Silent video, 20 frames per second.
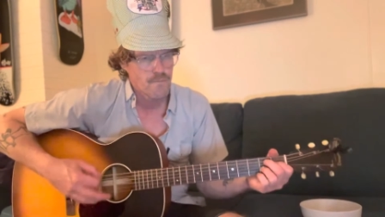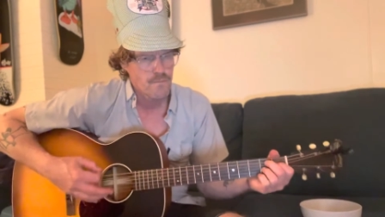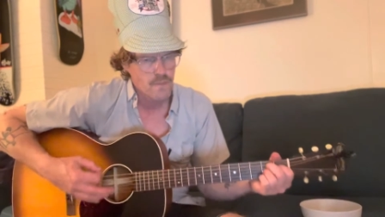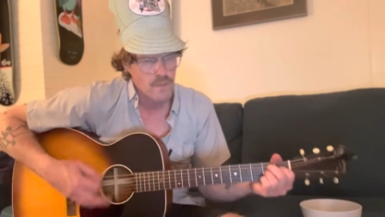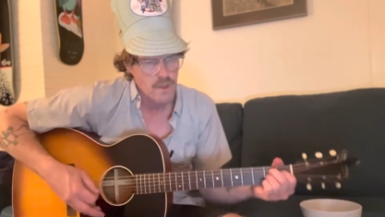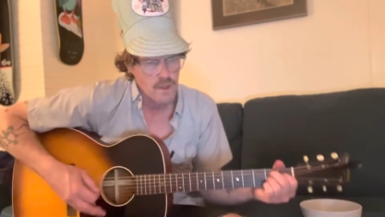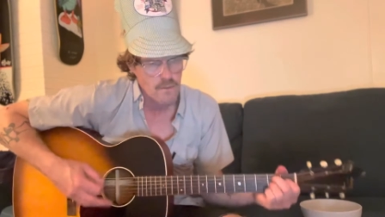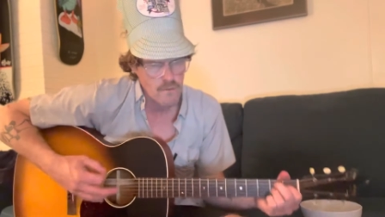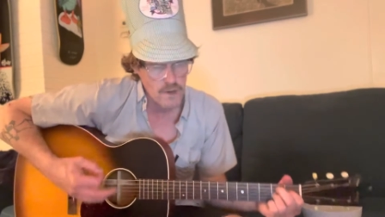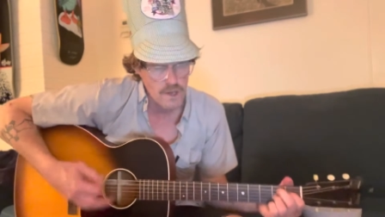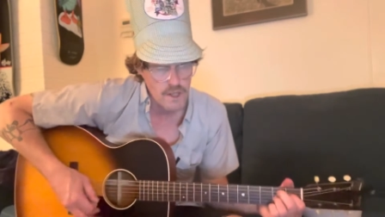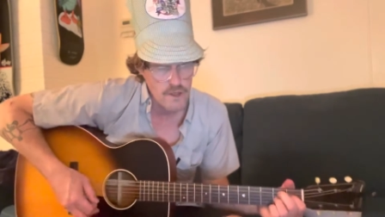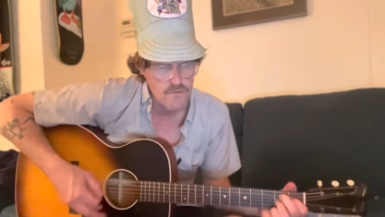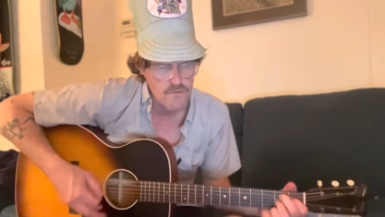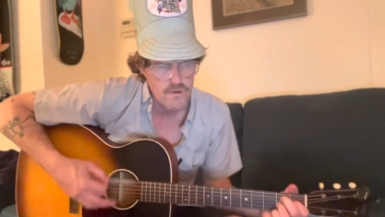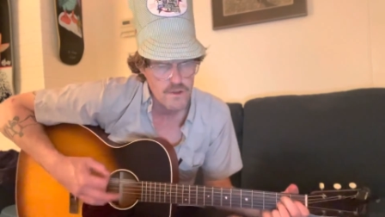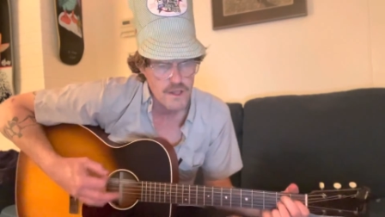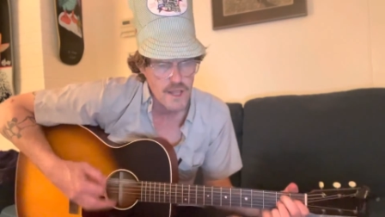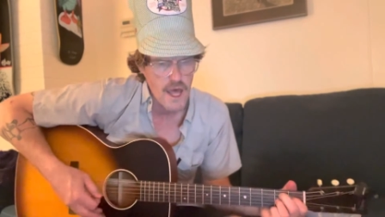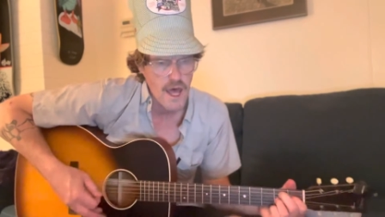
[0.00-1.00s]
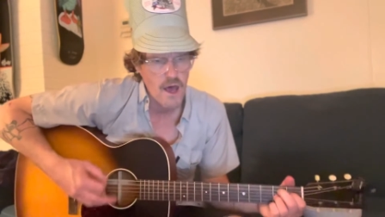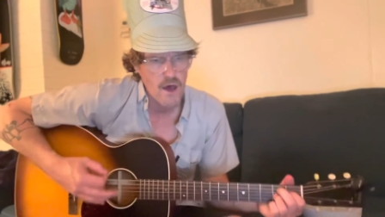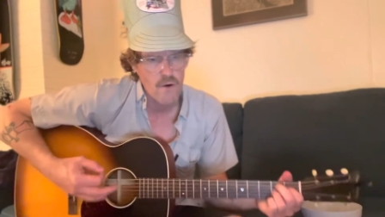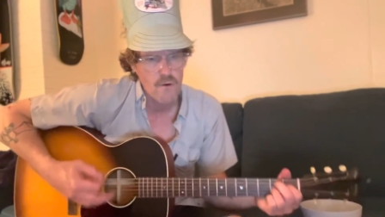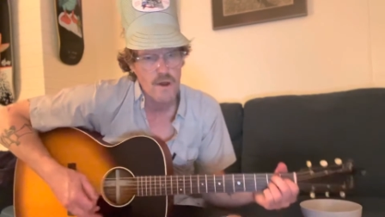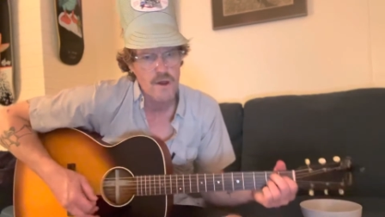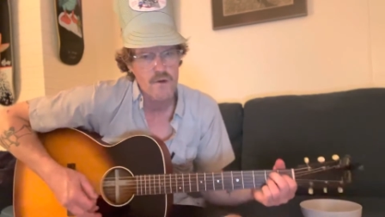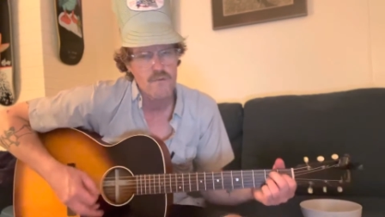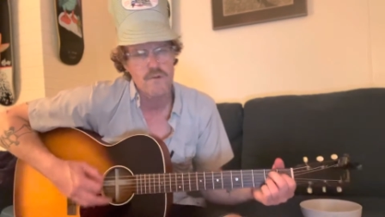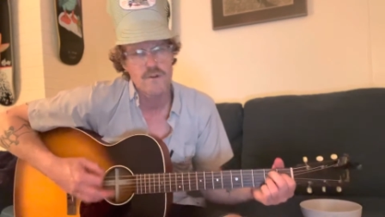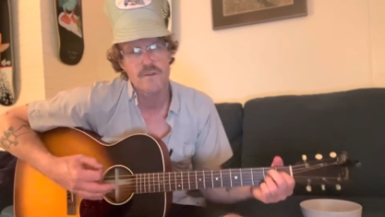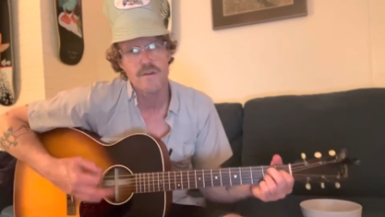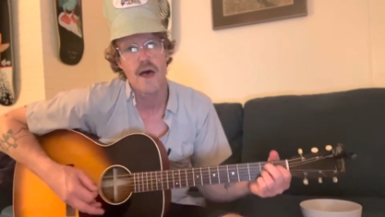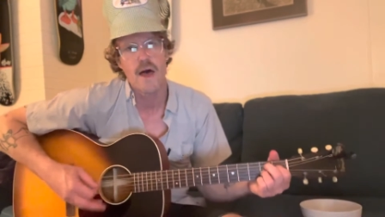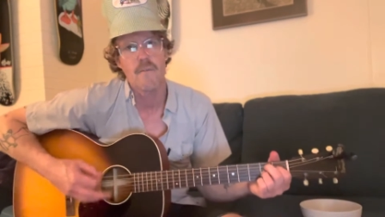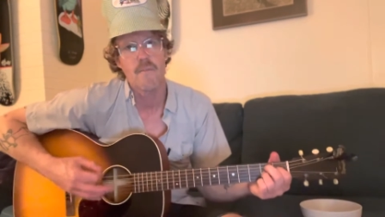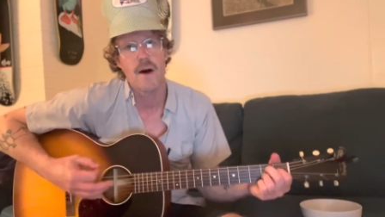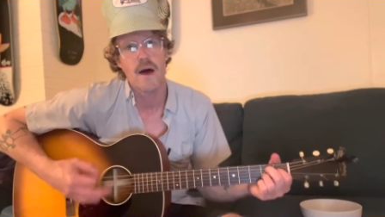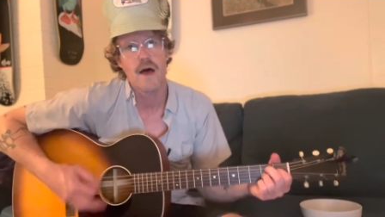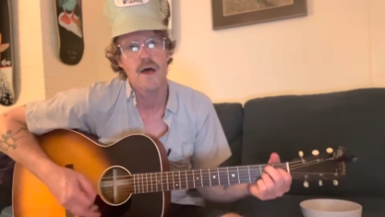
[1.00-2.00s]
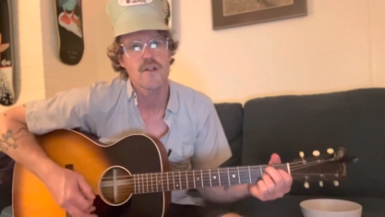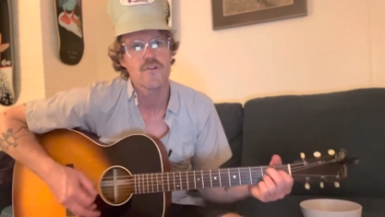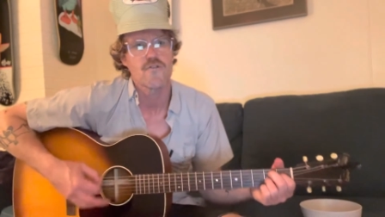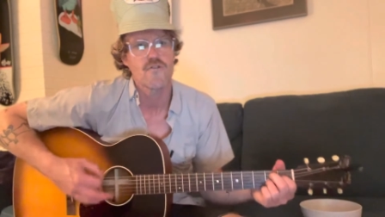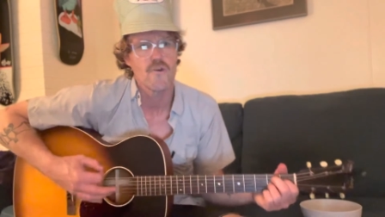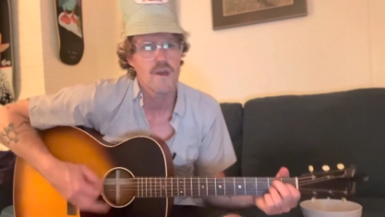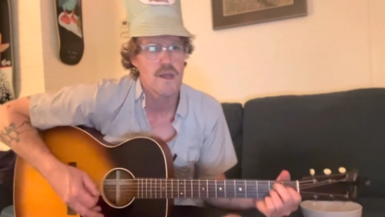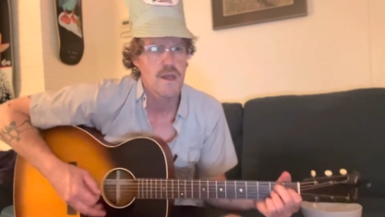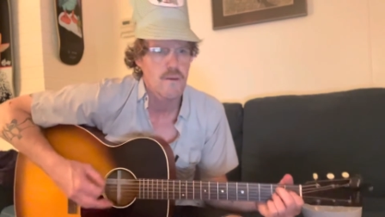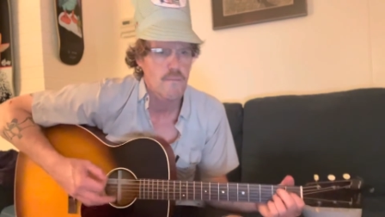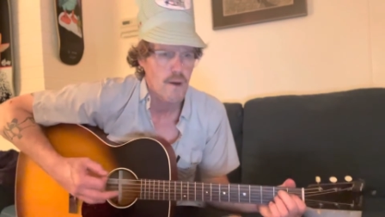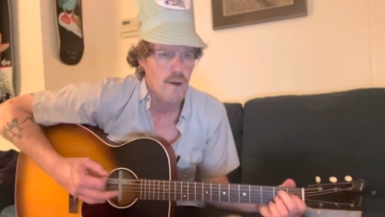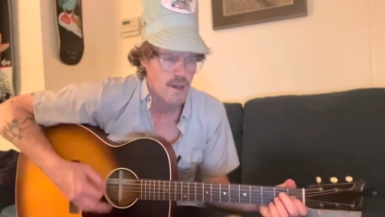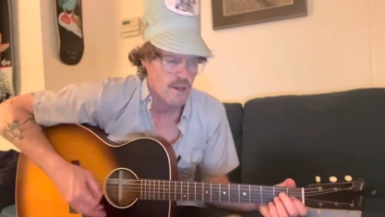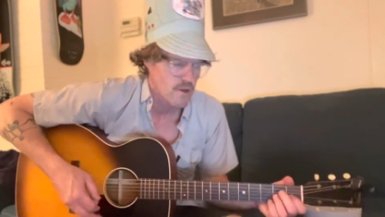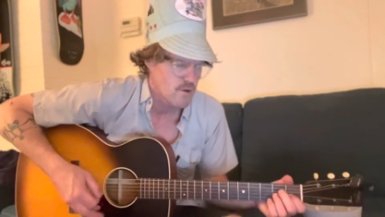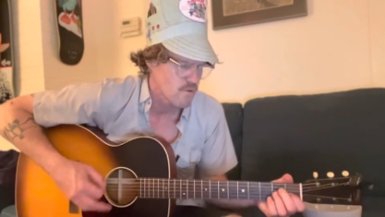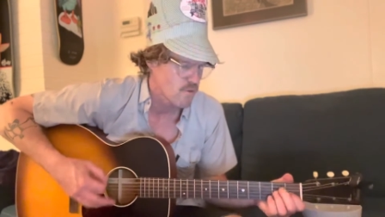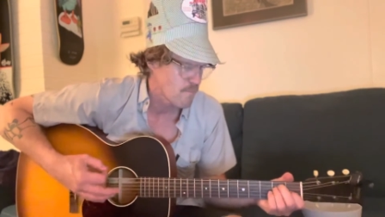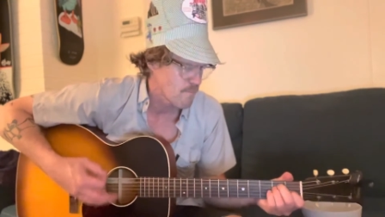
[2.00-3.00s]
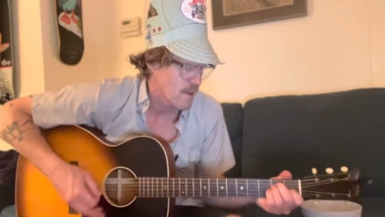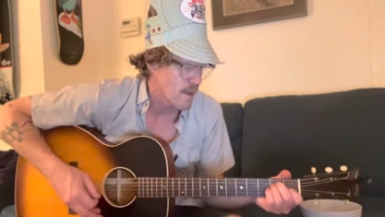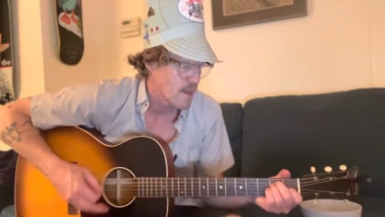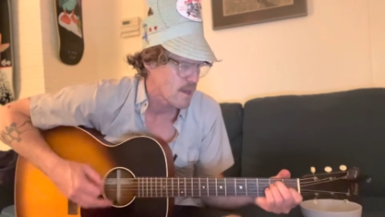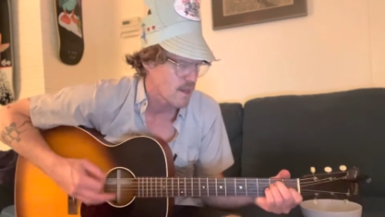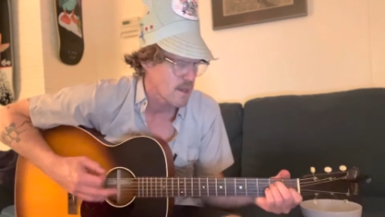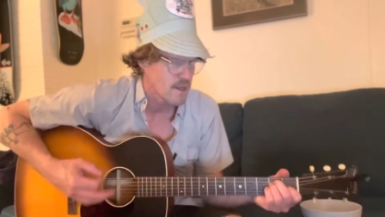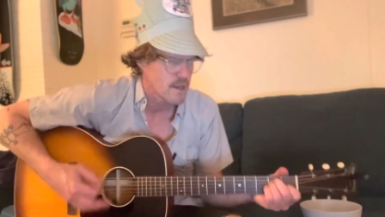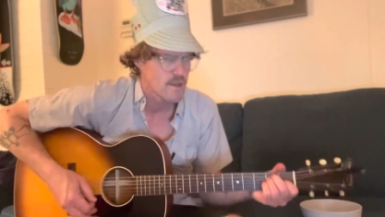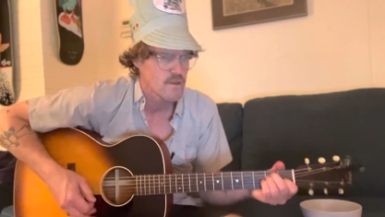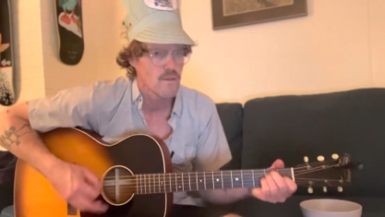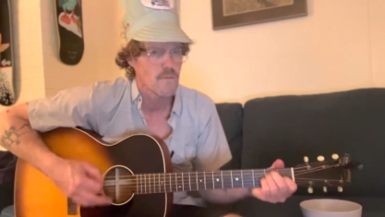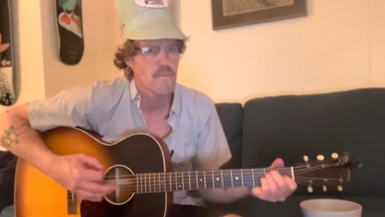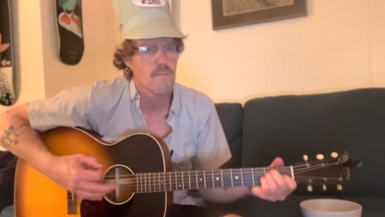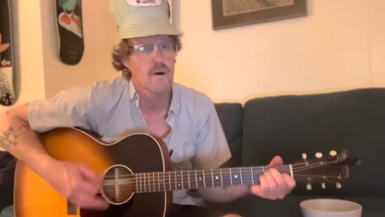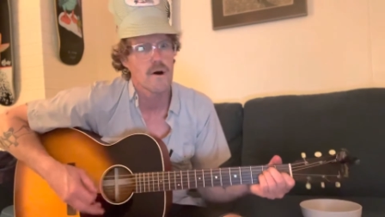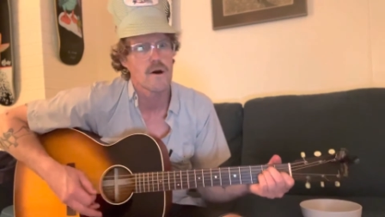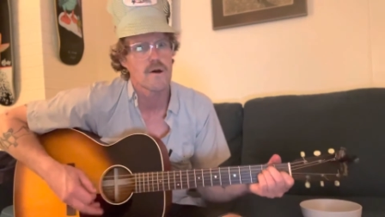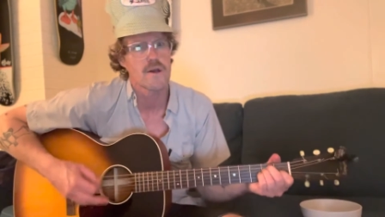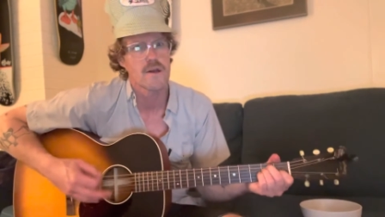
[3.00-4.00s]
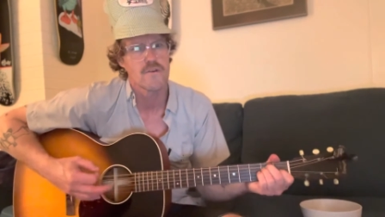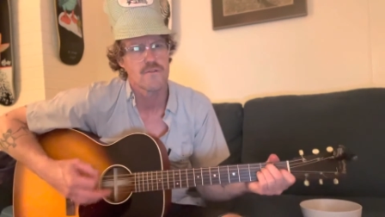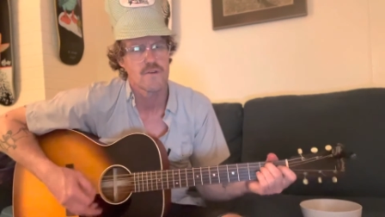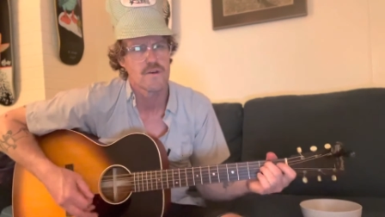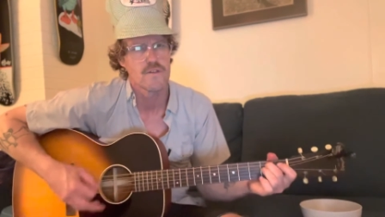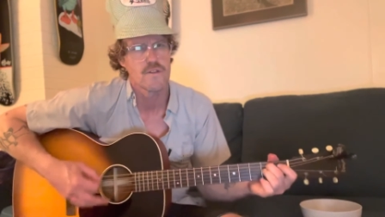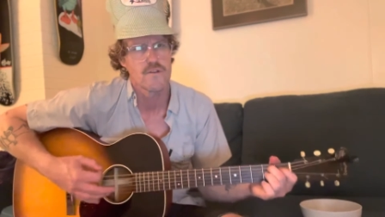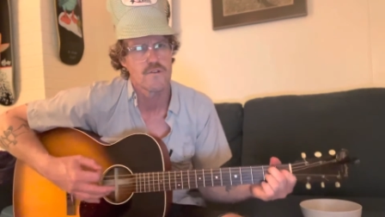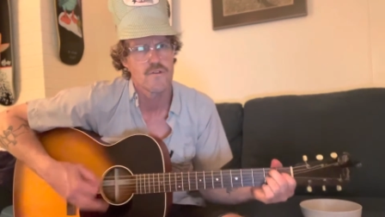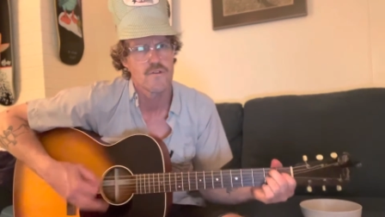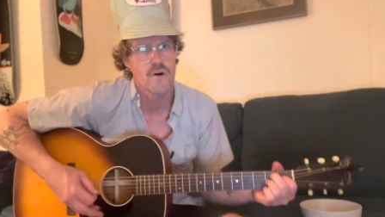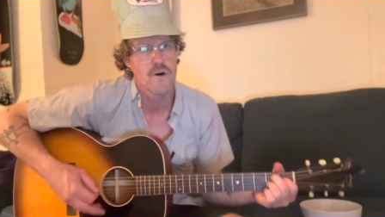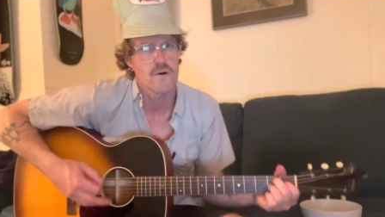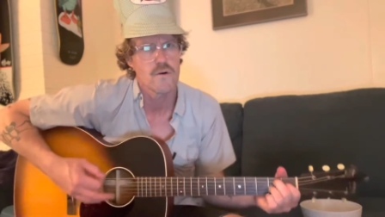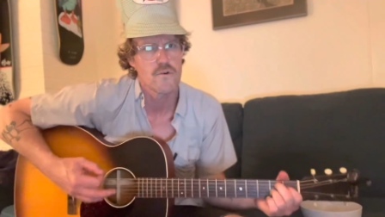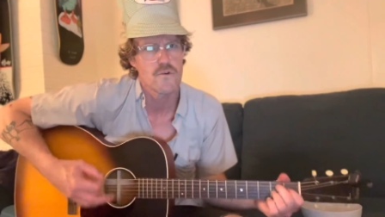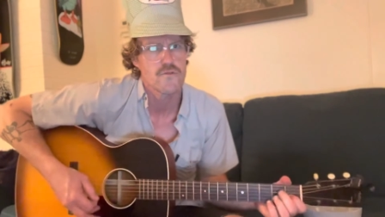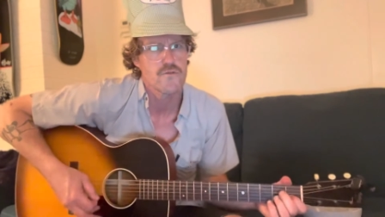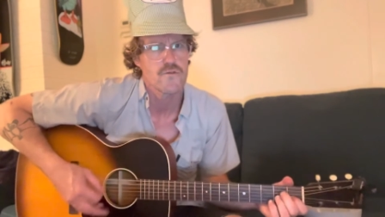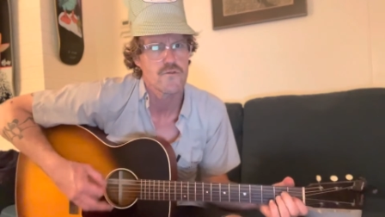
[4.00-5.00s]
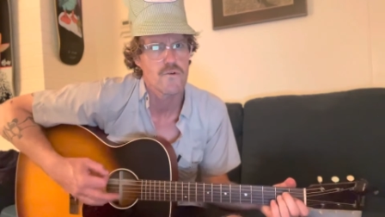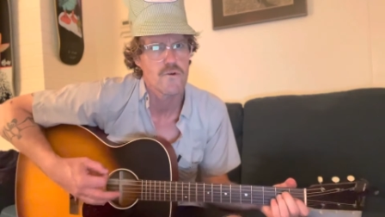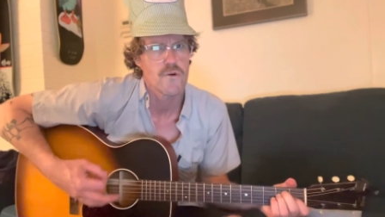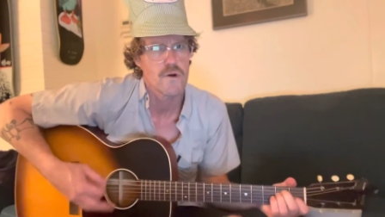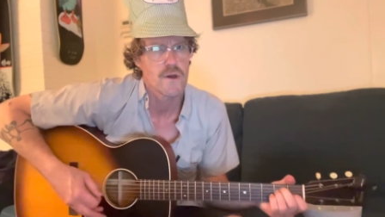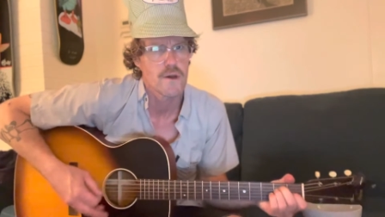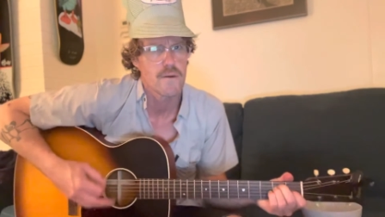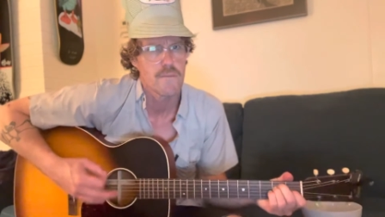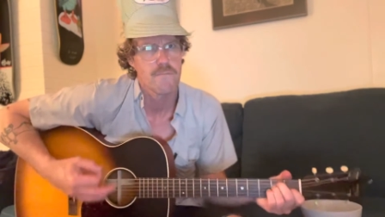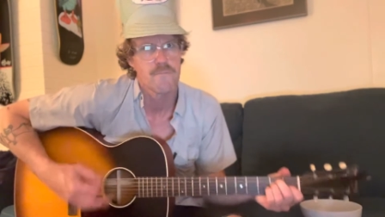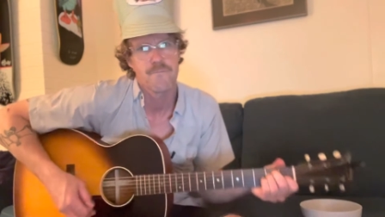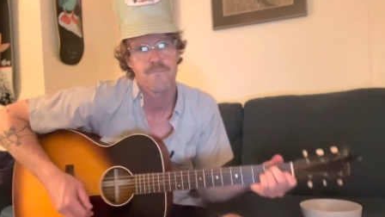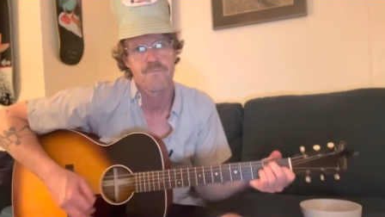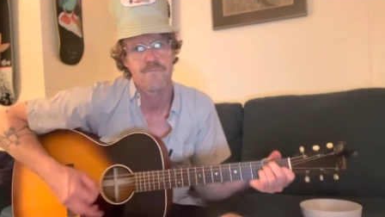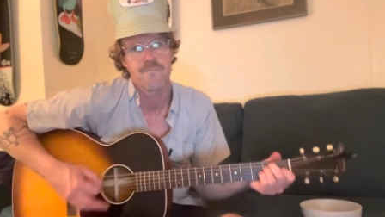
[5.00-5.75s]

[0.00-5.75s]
But even now, every time I dream, I hear the man and the monkeys and the jungle scream.